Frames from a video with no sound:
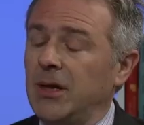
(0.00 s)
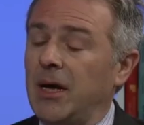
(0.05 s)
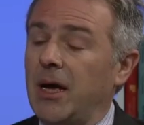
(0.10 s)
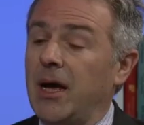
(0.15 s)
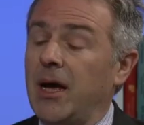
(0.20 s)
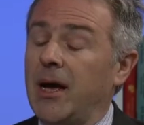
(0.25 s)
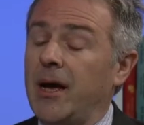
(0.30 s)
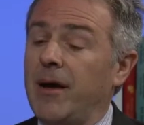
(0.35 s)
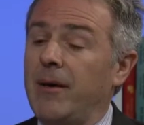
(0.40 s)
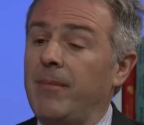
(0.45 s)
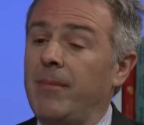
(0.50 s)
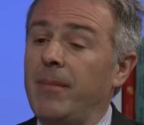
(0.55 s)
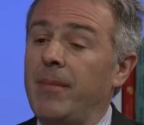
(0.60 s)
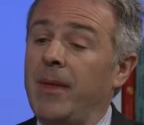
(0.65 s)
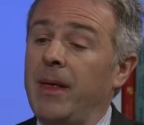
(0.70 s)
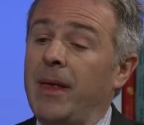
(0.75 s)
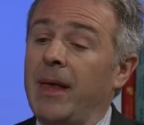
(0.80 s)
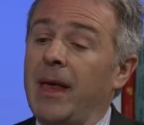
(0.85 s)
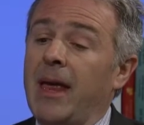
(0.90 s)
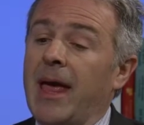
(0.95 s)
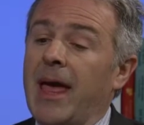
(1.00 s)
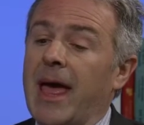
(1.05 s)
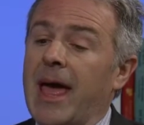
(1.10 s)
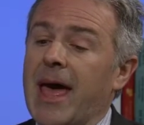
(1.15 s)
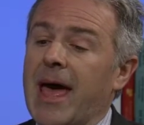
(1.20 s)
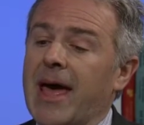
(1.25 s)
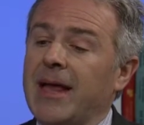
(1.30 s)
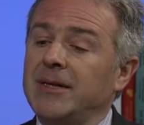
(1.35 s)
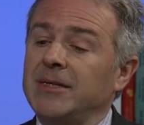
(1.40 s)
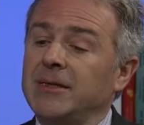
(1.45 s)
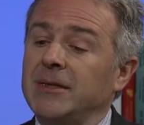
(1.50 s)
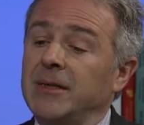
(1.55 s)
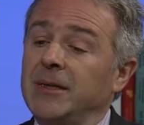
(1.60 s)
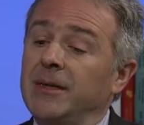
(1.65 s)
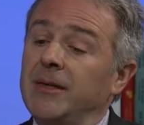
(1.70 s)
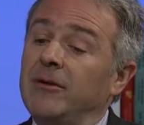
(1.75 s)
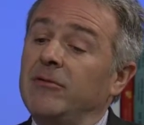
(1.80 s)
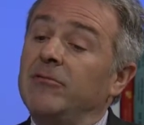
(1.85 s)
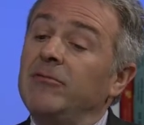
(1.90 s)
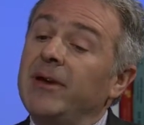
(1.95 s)
um, and
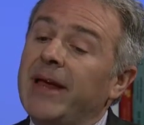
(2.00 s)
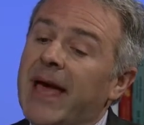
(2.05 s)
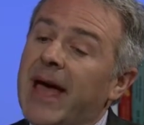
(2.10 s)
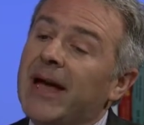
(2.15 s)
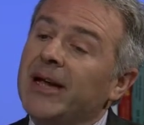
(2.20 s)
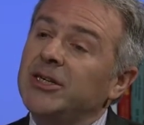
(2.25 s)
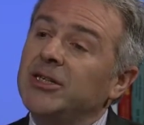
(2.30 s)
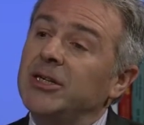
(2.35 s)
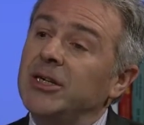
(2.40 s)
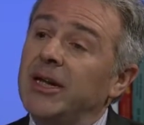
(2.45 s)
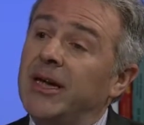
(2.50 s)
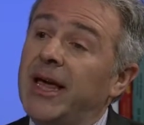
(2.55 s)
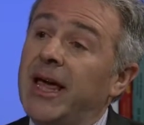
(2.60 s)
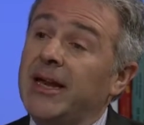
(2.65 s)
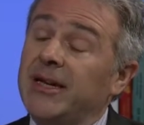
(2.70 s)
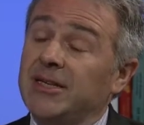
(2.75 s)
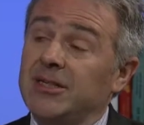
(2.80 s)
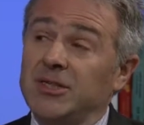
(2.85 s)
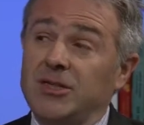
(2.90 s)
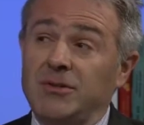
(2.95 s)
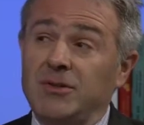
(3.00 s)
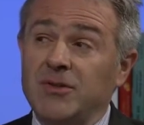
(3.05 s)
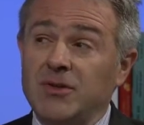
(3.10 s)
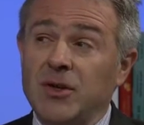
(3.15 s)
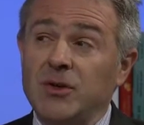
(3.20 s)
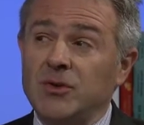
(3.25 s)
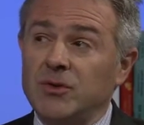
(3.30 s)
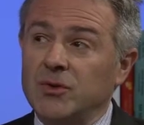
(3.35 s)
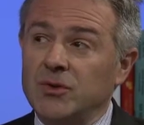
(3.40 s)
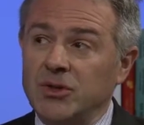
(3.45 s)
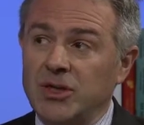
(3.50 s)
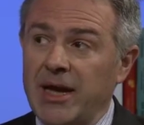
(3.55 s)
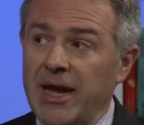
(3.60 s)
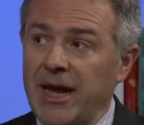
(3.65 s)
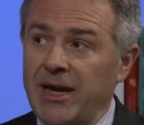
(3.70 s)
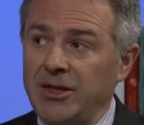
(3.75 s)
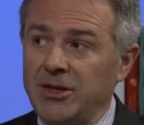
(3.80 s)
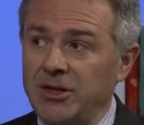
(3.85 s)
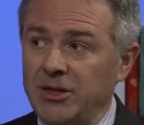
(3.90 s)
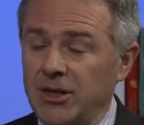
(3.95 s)
reaction against social
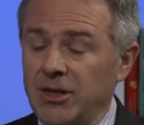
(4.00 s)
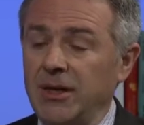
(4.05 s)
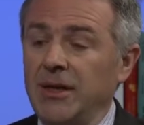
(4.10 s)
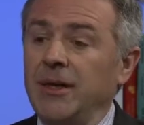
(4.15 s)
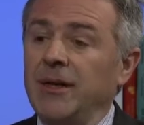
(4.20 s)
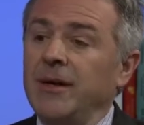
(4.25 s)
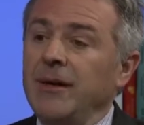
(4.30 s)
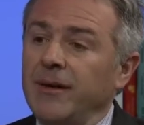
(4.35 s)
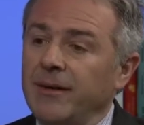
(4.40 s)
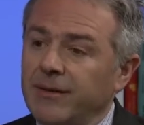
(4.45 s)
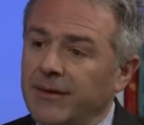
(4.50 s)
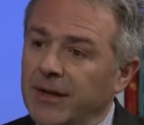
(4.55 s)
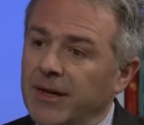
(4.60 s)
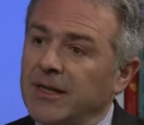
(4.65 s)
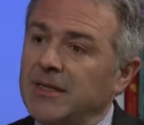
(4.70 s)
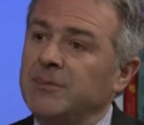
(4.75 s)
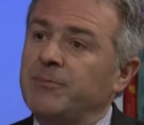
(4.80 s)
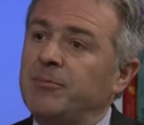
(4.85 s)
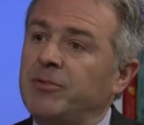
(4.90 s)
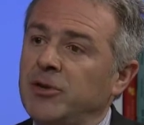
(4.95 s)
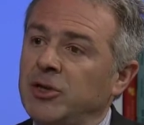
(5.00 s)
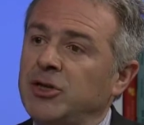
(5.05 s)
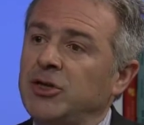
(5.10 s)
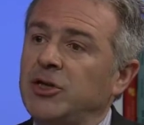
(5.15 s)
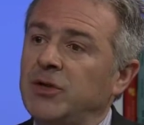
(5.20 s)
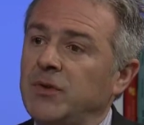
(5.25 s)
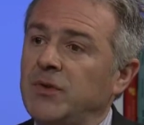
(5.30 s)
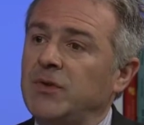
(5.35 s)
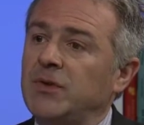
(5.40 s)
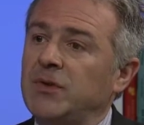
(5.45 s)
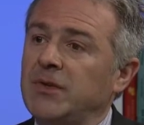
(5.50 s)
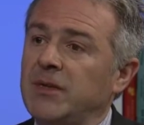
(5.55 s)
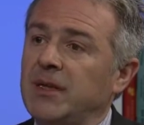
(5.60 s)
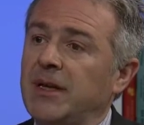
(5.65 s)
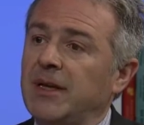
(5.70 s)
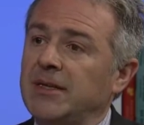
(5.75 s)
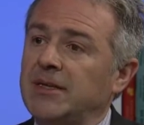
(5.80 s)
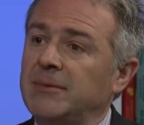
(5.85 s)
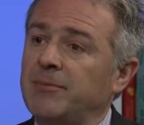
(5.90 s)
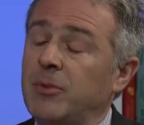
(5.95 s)
change that has produced
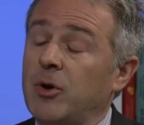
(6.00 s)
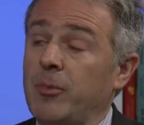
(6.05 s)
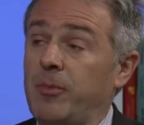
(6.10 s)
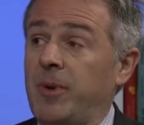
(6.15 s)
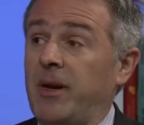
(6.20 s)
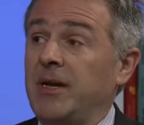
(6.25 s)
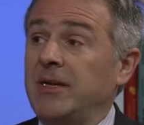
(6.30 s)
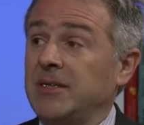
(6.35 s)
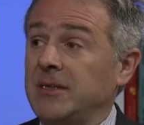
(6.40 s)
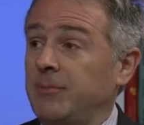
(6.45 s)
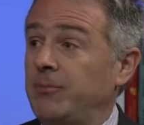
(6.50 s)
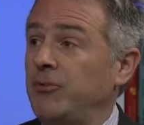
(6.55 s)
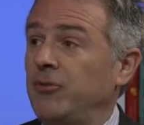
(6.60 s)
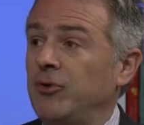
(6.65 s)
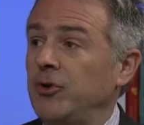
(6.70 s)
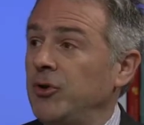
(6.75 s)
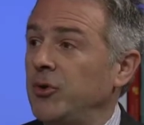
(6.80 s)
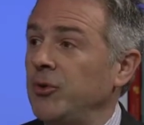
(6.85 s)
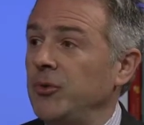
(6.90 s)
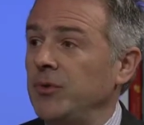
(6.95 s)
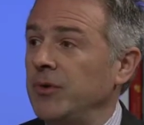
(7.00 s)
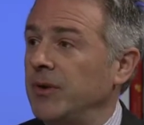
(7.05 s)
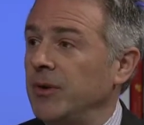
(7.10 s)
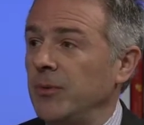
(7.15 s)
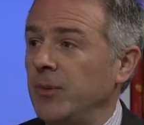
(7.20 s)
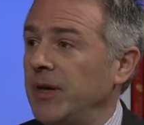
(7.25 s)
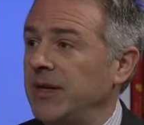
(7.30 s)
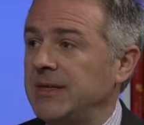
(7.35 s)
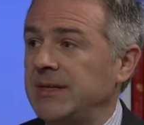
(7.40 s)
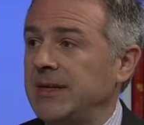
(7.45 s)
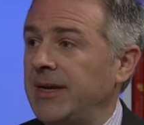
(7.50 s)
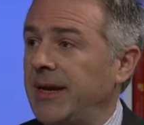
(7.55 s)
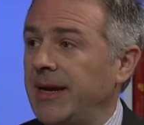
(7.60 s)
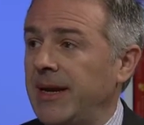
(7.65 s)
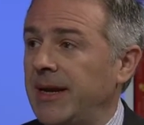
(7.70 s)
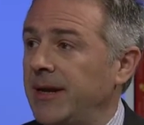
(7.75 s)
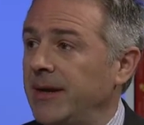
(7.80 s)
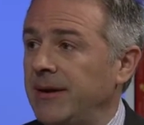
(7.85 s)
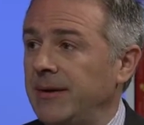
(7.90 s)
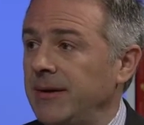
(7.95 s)
this populist brew that we see
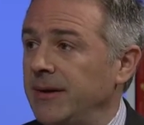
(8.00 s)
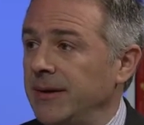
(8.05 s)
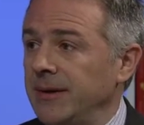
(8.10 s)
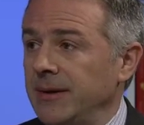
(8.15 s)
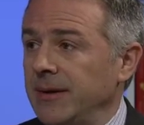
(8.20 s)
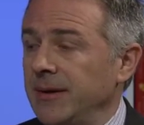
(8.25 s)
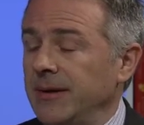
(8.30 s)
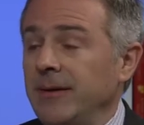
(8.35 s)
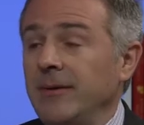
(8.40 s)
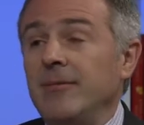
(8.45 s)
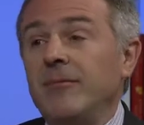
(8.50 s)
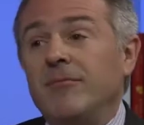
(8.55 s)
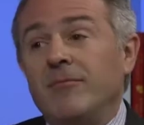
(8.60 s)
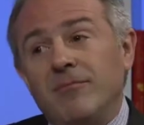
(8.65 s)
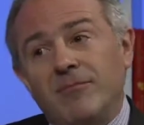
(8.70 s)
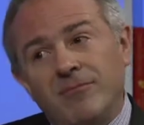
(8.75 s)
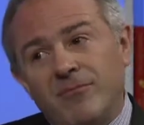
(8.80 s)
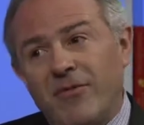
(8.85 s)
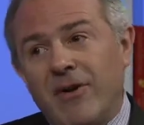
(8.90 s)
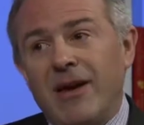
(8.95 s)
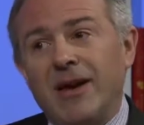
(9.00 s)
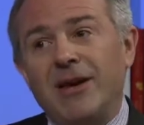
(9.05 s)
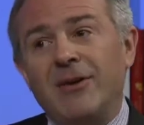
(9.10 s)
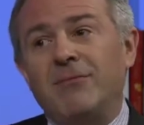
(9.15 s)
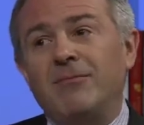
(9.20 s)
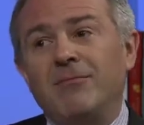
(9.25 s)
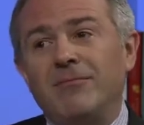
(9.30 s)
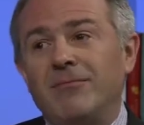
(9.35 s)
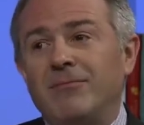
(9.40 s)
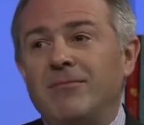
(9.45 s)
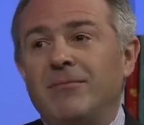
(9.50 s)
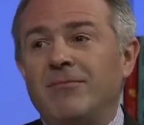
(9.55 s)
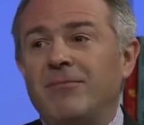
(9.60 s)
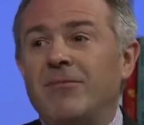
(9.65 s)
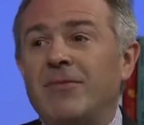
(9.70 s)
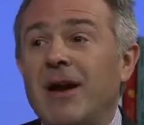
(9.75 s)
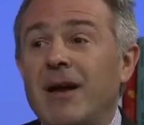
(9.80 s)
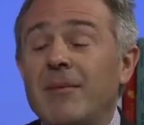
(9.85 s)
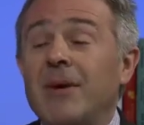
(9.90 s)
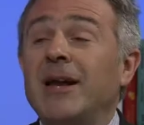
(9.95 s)
in very,
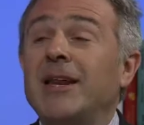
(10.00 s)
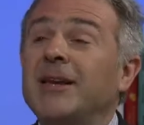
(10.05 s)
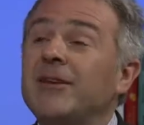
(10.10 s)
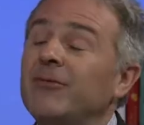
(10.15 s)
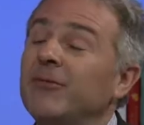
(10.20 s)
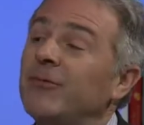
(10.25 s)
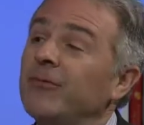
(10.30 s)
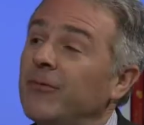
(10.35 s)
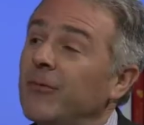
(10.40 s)
very many different